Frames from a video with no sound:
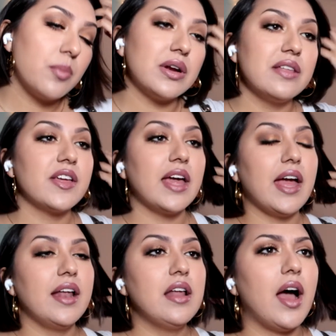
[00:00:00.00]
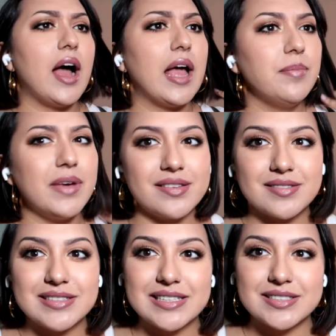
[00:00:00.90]
Breathe Again. I
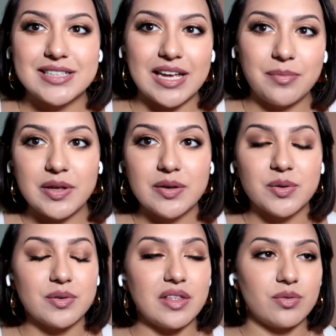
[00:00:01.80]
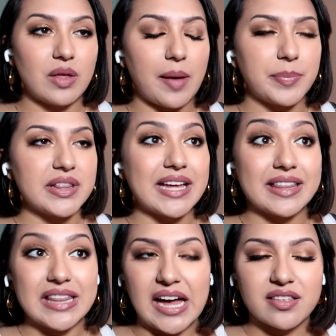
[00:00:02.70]
missed this debut. This happened
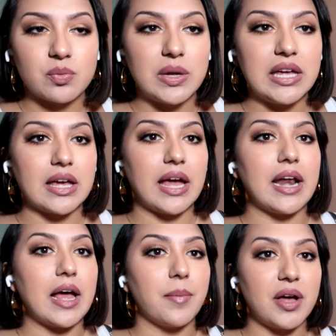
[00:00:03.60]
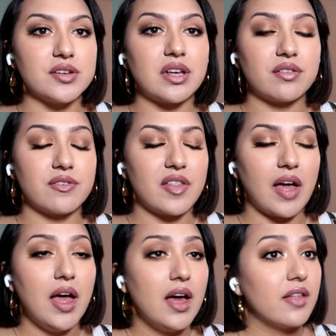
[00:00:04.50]
like last week and I apologize for
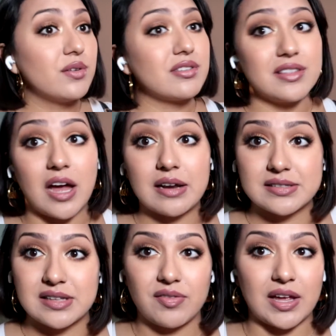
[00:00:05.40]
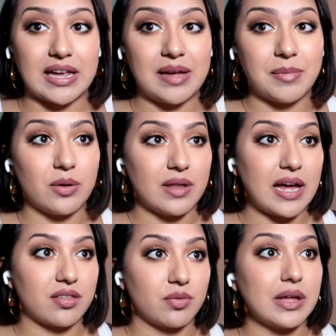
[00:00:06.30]
that. There was a lot of stuff that came out
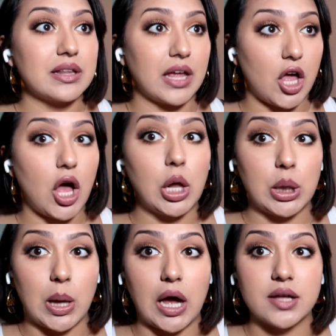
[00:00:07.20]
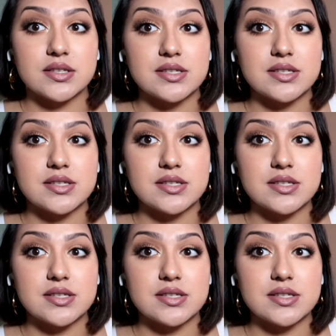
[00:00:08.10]
last week, like a lot.